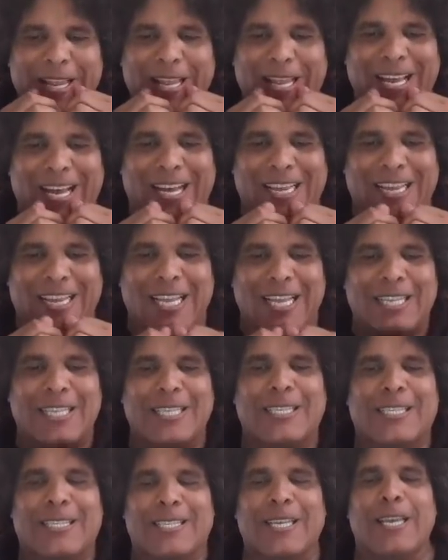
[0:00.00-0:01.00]
let us
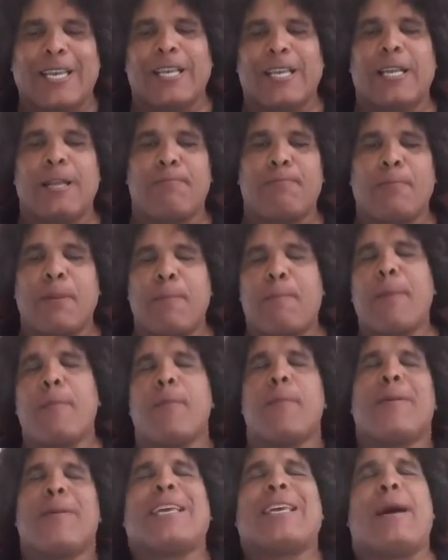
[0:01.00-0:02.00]
say the
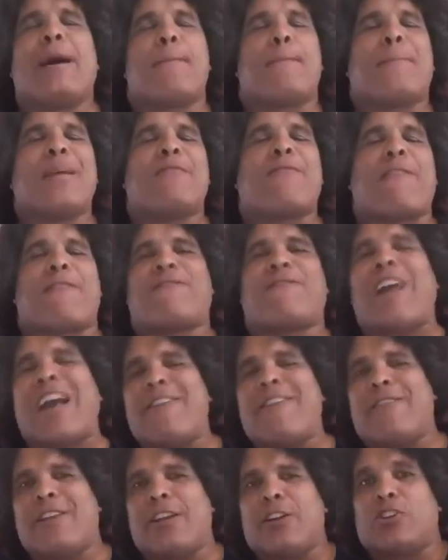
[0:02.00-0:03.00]
PPP campaign for 5
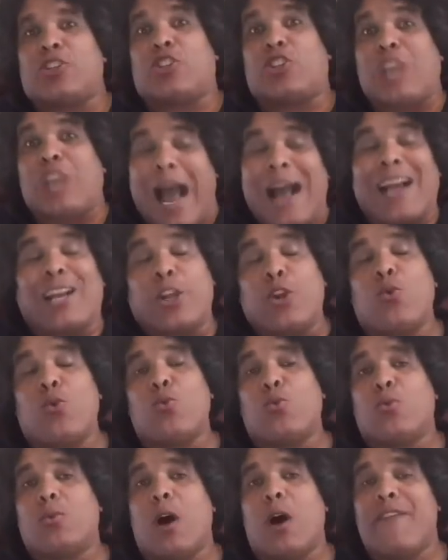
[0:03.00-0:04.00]
years, Jagdew
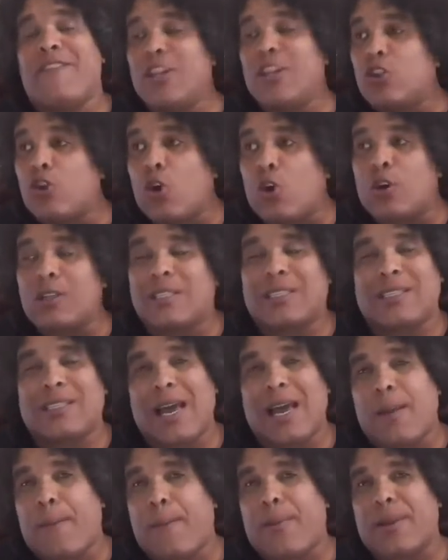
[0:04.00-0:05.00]
every Thursday had
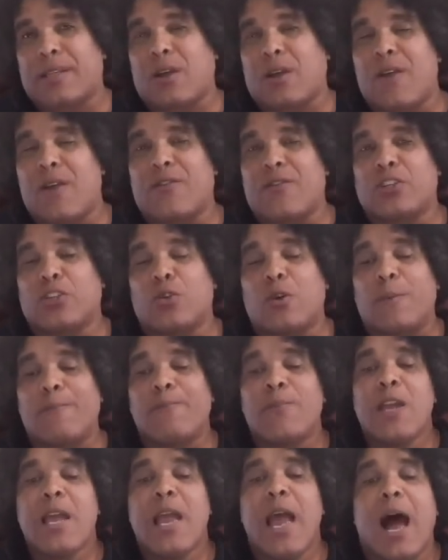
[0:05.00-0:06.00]
a press conference.
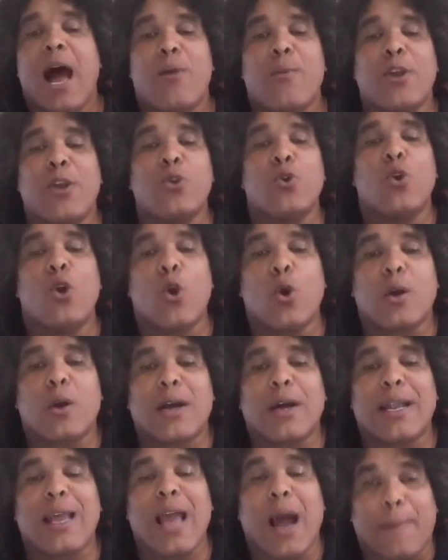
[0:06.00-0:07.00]
And when you look at
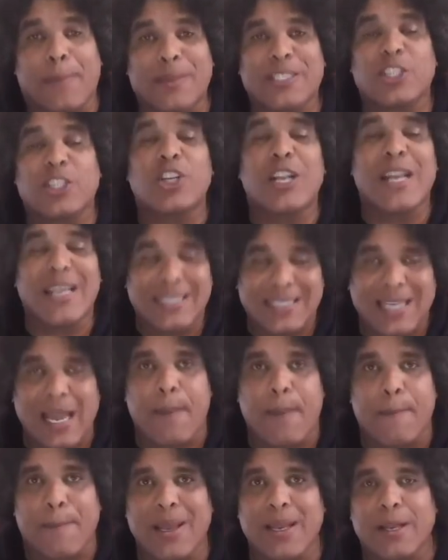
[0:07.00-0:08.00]
the opposition is
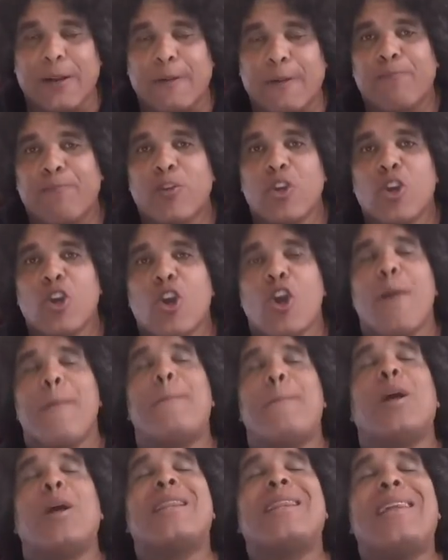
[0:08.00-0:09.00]
campaigning,
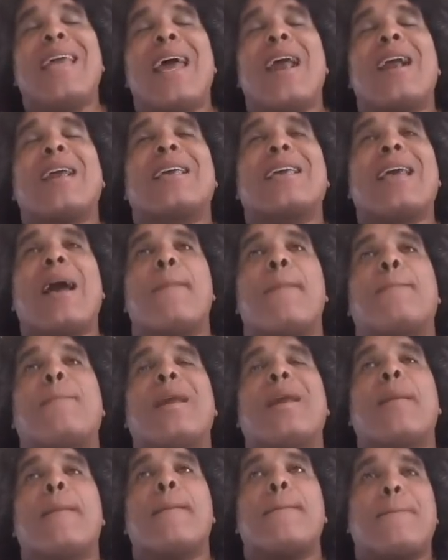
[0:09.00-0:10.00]
but their
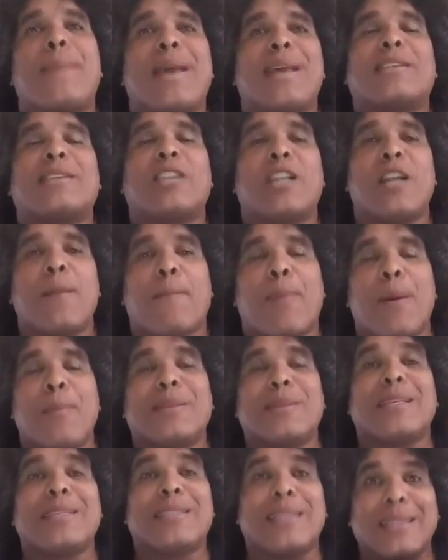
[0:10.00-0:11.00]
campaign based on the
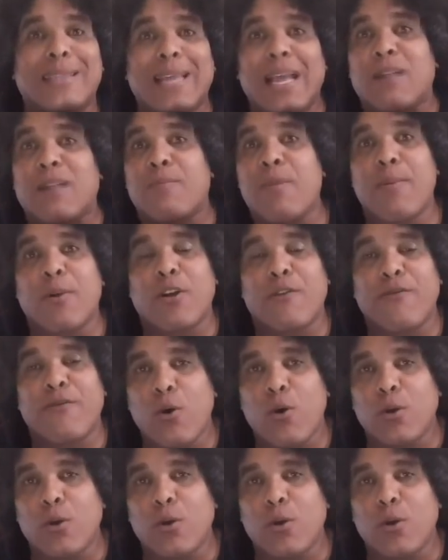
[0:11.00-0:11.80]
premises that dead people could vote.